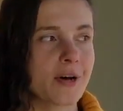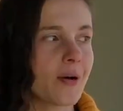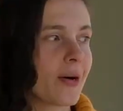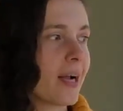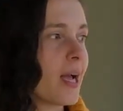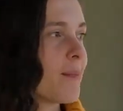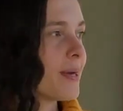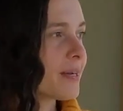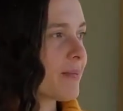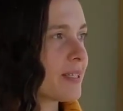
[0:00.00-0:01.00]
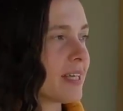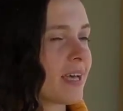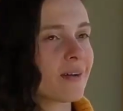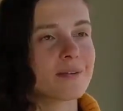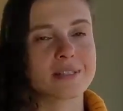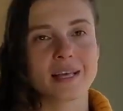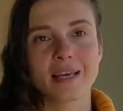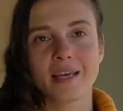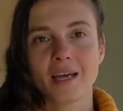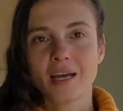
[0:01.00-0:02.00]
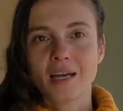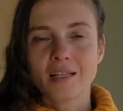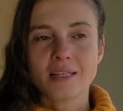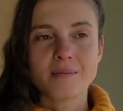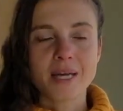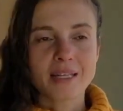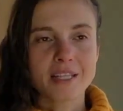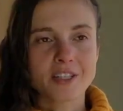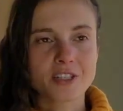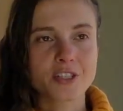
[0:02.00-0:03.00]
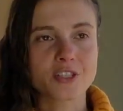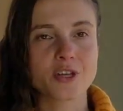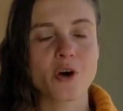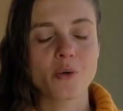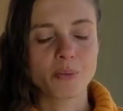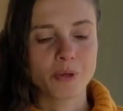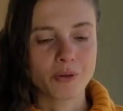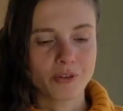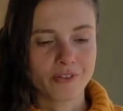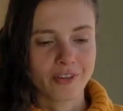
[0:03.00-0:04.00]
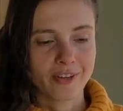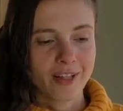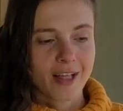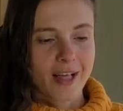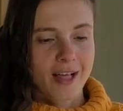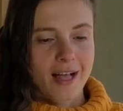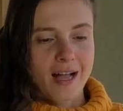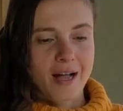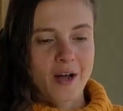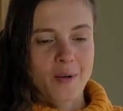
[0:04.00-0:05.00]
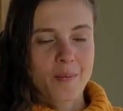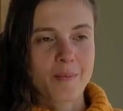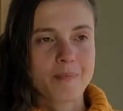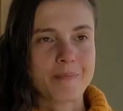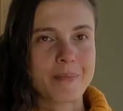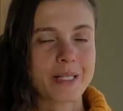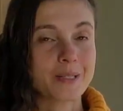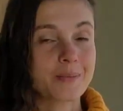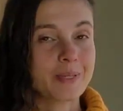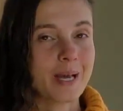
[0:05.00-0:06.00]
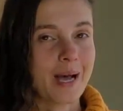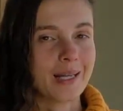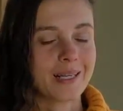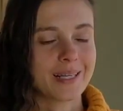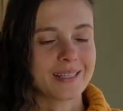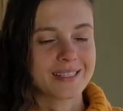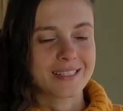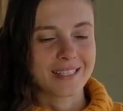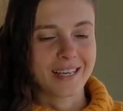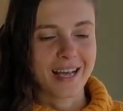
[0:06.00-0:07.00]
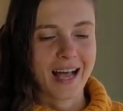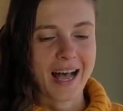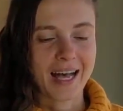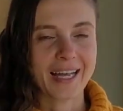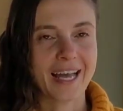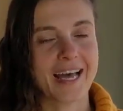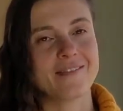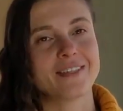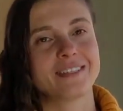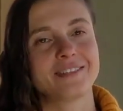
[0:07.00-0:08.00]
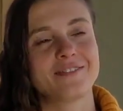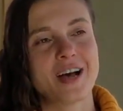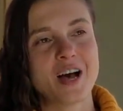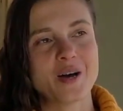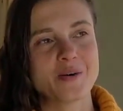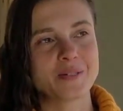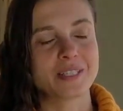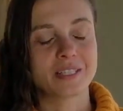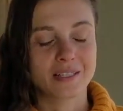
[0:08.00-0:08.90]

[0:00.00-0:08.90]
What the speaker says: or pink potatoes, they make the dish so beautiful. But to be honest, I haven't found